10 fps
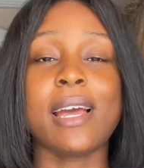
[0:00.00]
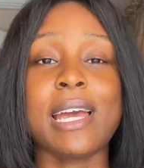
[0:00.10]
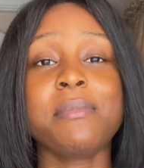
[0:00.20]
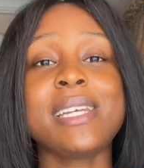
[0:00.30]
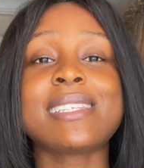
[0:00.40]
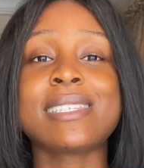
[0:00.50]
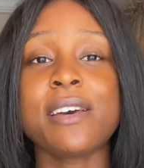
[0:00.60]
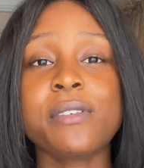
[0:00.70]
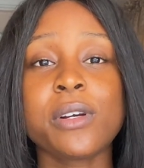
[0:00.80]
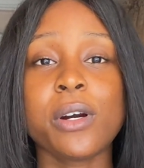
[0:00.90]
I mean,
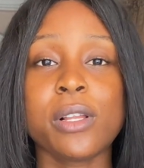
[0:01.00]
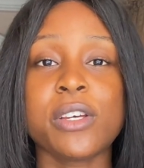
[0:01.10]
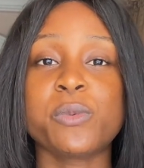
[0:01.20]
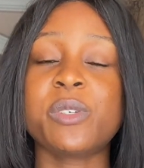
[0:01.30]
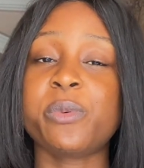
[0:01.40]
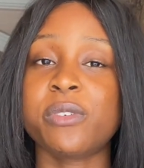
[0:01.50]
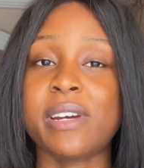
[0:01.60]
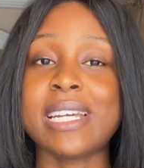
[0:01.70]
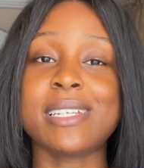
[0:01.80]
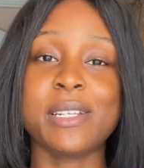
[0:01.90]
7 colors which
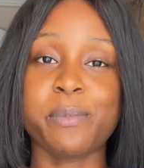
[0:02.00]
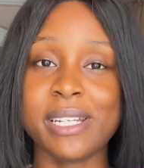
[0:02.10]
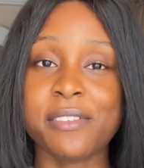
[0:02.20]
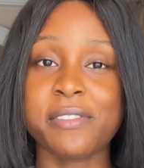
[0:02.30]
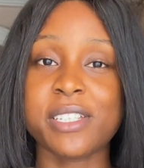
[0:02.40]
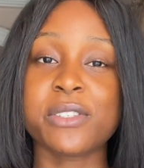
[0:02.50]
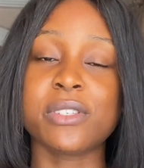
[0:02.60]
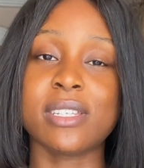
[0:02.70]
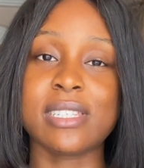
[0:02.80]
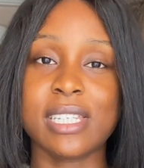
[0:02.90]
provide benefits to
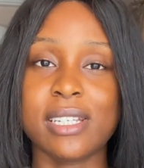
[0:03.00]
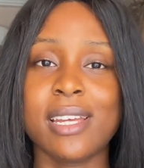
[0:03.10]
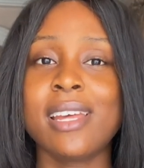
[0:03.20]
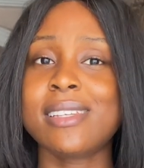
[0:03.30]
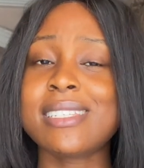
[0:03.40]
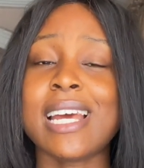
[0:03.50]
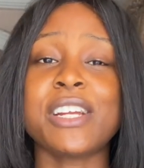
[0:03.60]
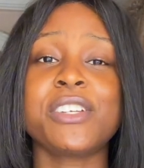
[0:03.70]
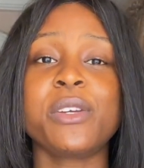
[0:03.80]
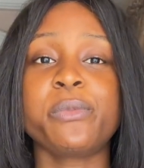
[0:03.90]
the skin. This is
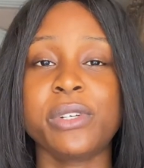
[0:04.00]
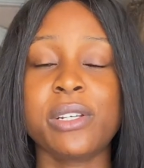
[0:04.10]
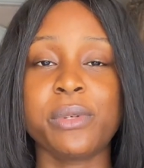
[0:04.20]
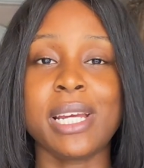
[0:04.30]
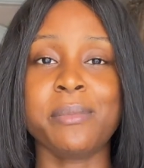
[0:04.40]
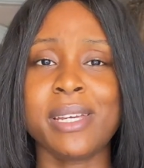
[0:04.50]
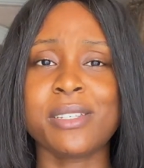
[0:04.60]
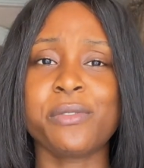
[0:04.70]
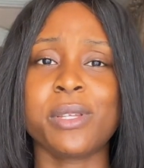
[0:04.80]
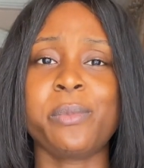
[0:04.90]
actually really
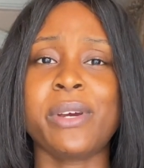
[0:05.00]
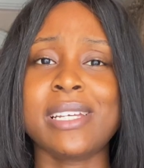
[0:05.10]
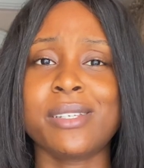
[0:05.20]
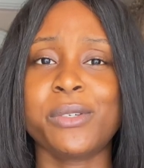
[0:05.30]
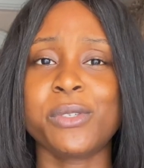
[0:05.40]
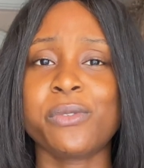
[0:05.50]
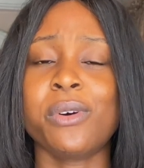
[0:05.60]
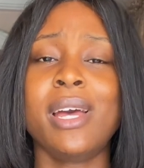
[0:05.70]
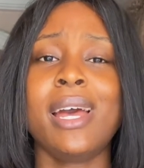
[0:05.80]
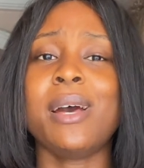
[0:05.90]
amazing for the price it goes
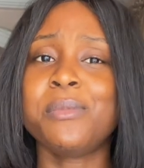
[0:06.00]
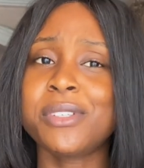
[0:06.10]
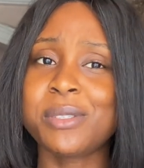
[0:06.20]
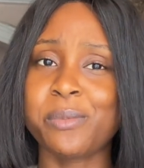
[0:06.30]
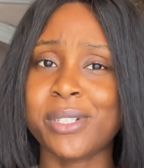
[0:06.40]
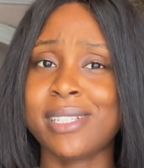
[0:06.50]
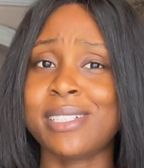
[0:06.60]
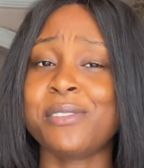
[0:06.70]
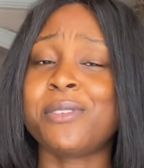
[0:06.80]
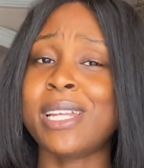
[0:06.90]
for. And most
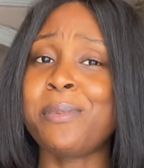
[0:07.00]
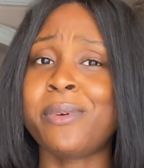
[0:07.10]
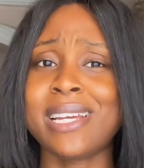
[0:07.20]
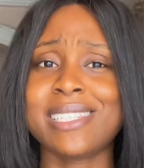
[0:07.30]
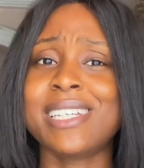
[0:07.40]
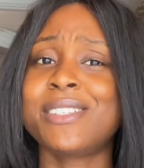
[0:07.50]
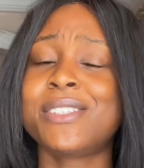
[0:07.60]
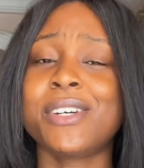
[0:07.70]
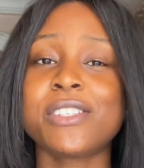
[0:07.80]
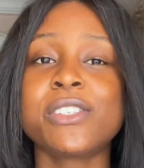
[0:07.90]
importantly, for that price, it
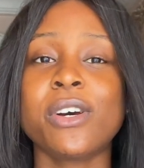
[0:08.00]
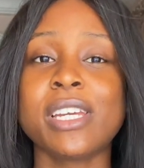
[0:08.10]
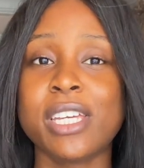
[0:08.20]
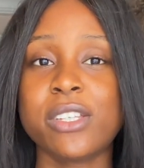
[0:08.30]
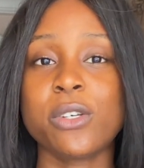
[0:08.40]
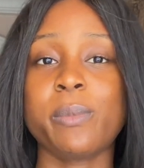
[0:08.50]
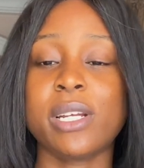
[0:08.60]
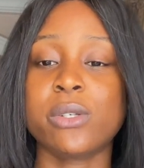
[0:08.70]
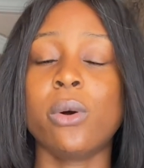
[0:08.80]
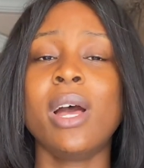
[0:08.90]
does not heat up
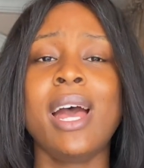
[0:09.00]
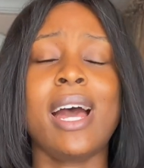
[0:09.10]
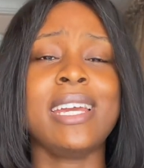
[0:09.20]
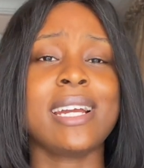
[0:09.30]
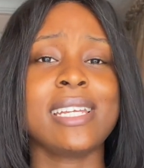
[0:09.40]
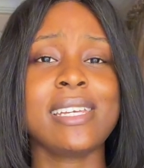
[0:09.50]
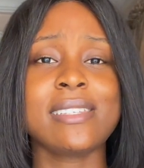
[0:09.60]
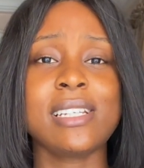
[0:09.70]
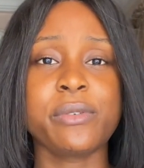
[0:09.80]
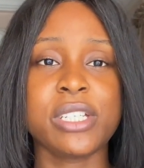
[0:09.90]
at all. I can
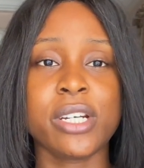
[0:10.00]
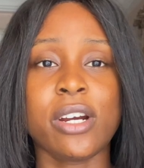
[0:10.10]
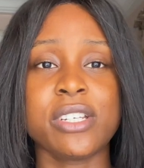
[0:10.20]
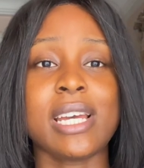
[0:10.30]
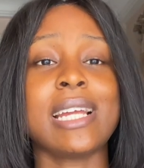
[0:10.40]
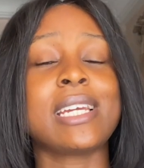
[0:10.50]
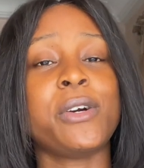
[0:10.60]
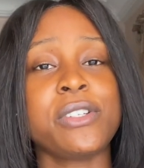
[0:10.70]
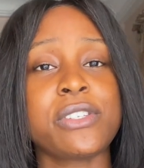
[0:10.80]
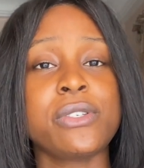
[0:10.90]
easily recharge it and
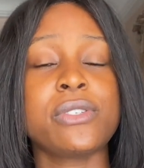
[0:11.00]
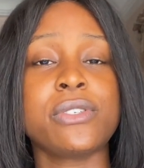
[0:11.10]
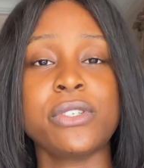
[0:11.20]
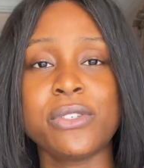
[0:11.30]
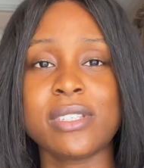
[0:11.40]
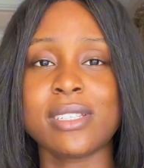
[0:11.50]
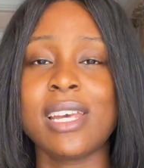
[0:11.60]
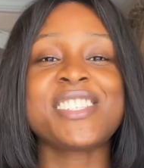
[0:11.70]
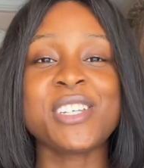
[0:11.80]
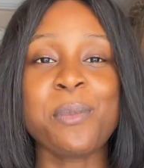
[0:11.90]
continue to use it.
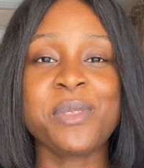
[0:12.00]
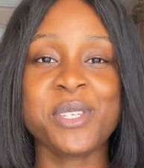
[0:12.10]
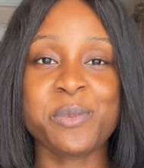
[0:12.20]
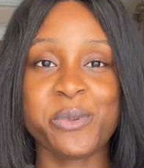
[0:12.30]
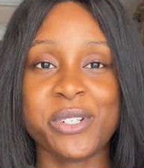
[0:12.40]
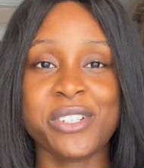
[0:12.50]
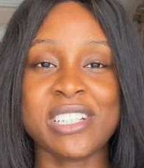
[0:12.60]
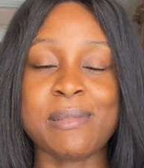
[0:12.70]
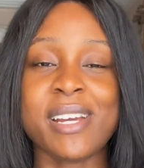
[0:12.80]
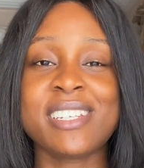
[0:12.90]
To shop this
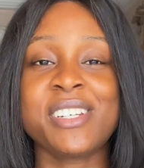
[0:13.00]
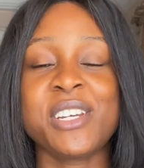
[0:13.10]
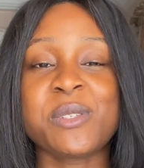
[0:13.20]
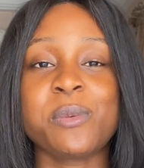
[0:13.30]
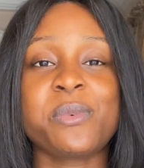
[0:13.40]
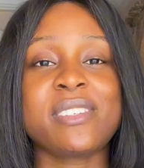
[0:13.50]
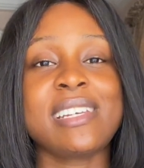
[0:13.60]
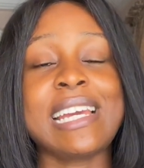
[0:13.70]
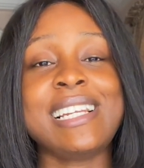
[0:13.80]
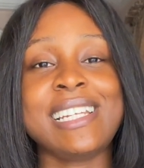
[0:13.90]
product, I'm actually going to be
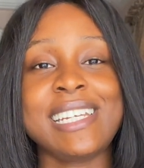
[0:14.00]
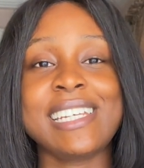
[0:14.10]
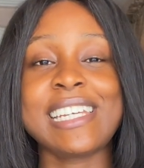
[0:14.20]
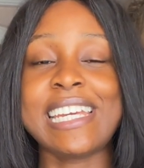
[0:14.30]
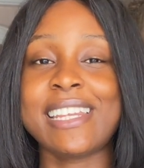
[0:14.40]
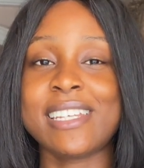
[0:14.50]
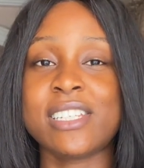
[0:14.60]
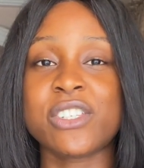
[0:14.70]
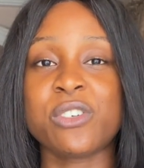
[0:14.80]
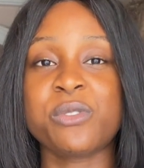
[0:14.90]
putting a link in the
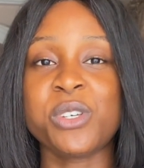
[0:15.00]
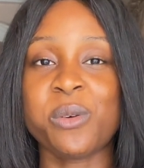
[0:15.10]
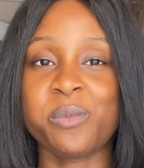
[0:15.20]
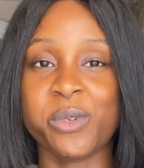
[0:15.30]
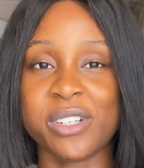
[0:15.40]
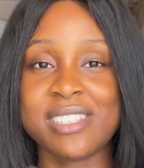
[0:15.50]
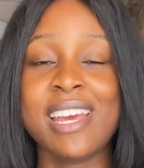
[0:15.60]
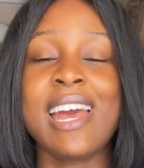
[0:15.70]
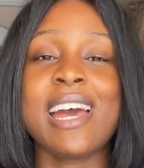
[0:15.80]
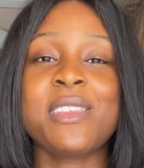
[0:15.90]
description box.
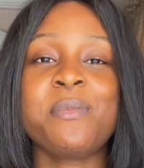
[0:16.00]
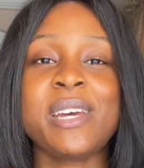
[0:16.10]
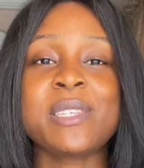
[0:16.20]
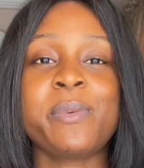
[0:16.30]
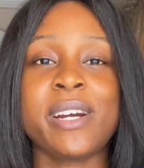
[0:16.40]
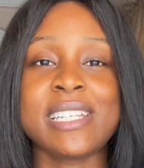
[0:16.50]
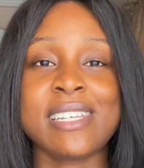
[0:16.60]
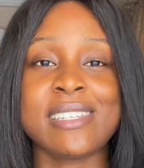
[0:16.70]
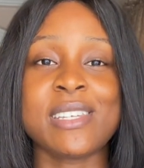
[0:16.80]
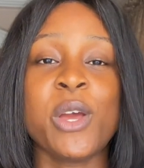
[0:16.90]
And the best part
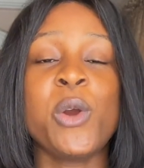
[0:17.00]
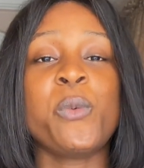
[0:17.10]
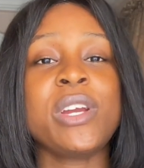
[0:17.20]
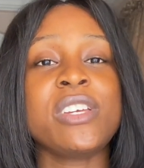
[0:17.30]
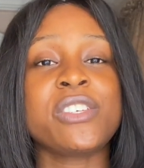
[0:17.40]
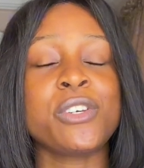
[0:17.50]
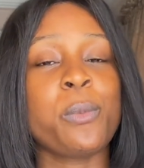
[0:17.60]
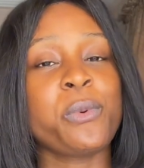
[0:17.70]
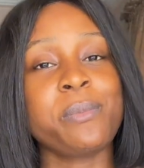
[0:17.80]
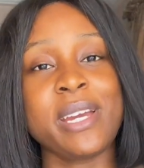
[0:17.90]
is, when you
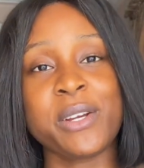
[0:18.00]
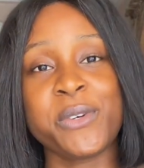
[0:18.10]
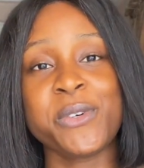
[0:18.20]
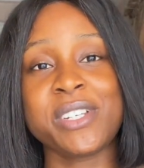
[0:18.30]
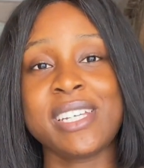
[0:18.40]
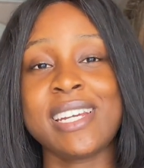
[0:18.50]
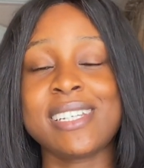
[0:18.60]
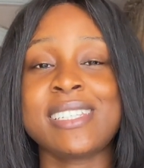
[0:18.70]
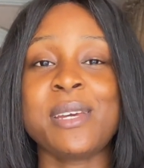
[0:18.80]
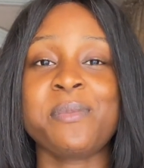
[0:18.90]
shop with my code, you get
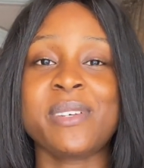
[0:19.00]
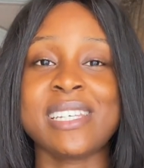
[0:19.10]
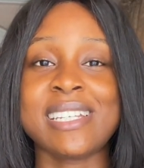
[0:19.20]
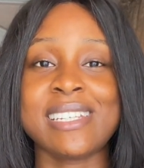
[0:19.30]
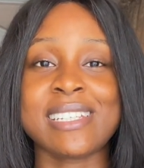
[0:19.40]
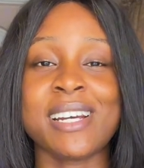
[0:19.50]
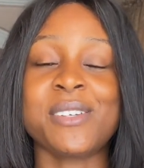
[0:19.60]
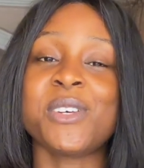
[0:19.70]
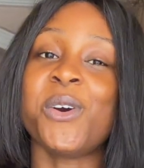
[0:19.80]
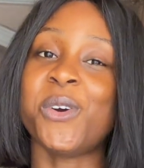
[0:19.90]
a 10%
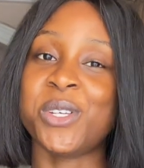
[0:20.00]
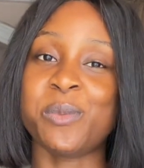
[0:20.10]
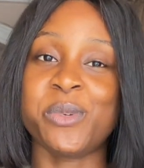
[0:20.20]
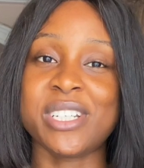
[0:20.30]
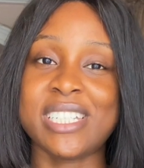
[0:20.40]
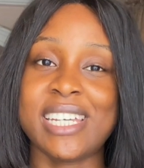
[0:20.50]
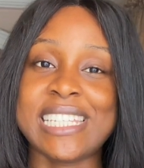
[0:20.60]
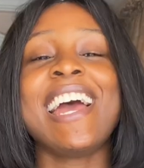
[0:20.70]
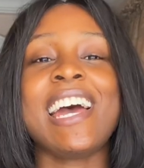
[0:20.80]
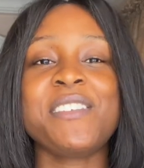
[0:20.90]
discount on your purchase.
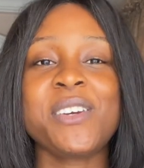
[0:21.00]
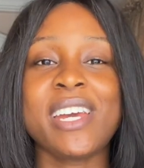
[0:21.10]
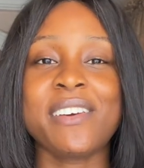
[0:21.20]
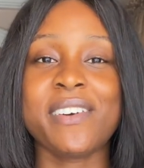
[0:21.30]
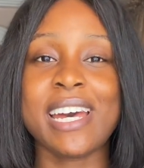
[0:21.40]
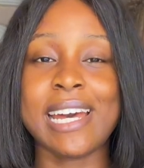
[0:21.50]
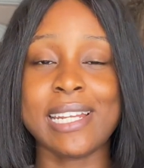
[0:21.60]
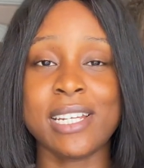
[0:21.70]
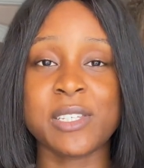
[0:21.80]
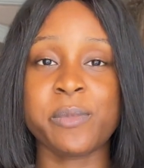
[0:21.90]
Have you ever had
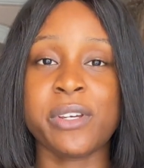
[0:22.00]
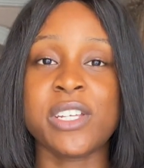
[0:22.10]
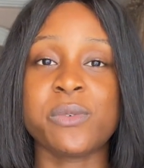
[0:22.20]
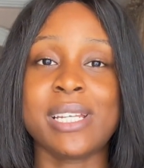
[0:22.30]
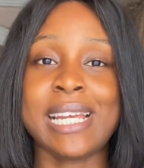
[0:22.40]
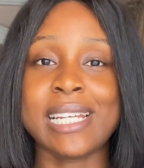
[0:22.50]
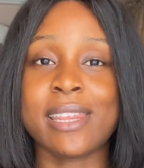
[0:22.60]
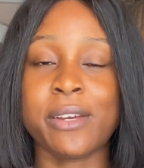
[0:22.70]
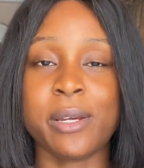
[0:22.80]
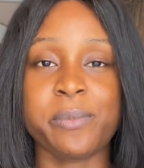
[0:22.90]
an experience with light
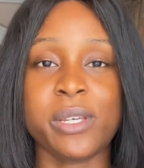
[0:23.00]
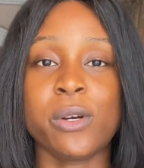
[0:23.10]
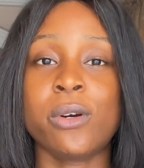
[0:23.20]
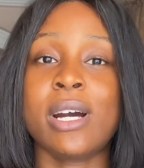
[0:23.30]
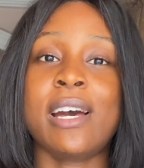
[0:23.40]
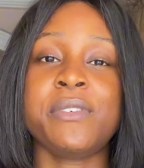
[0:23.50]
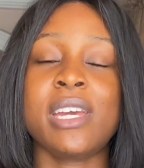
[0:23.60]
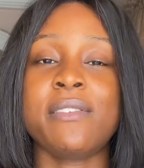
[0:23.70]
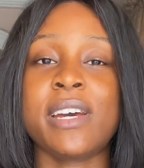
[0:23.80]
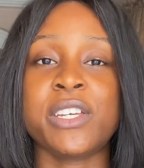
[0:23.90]
therapy, or have you
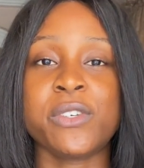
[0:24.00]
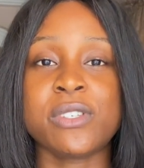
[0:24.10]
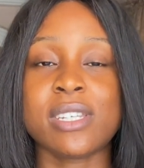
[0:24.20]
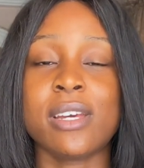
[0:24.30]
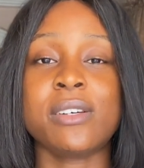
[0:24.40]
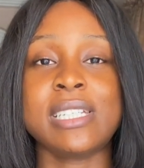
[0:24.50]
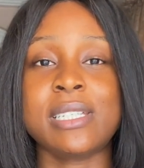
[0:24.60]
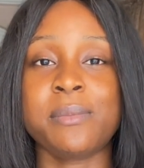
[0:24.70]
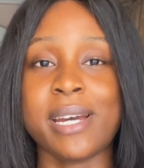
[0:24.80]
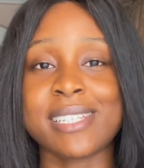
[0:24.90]
ever used LED
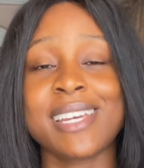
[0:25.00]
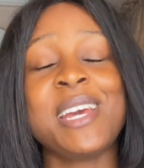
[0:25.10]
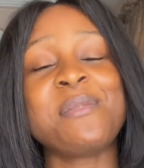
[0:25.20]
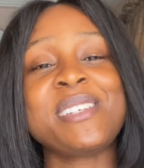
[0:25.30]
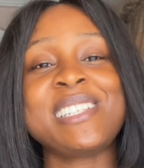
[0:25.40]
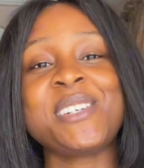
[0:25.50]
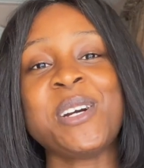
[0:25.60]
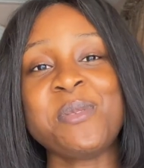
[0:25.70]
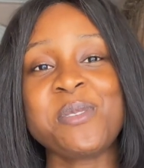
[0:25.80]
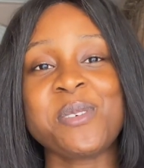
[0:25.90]
mask? Please leave a
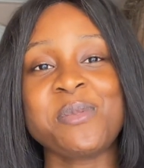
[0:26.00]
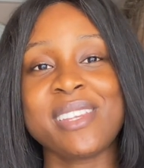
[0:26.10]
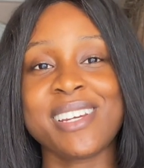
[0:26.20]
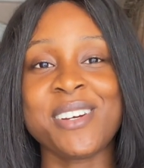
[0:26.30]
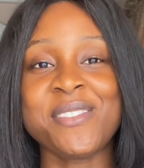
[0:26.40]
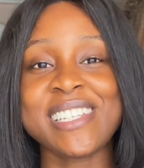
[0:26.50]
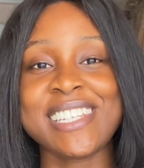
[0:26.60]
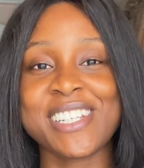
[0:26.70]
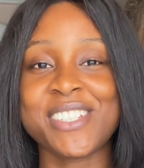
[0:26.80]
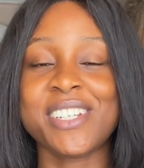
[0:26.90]
comment for me in the comment
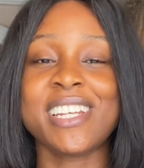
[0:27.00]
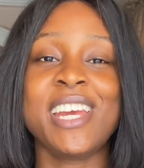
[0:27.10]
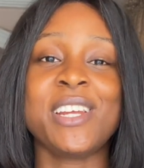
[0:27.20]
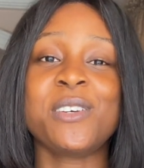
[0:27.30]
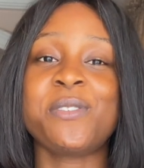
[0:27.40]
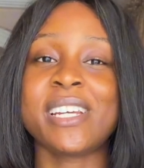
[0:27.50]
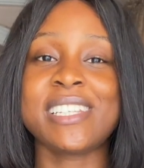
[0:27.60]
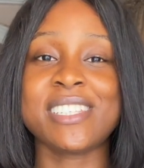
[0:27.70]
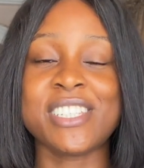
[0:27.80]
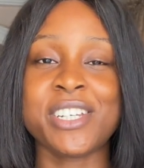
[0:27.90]
section. Don't
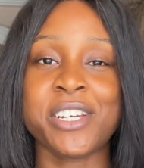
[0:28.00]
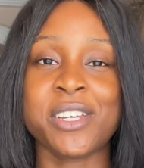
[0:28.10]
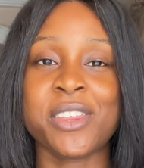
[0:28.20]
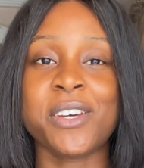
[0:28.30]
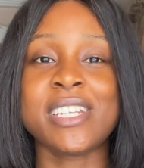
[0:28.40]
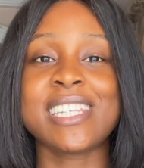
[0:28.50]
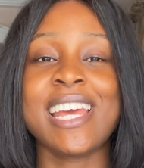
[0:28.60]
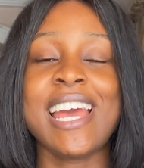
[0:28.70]
forget to share your thoughts.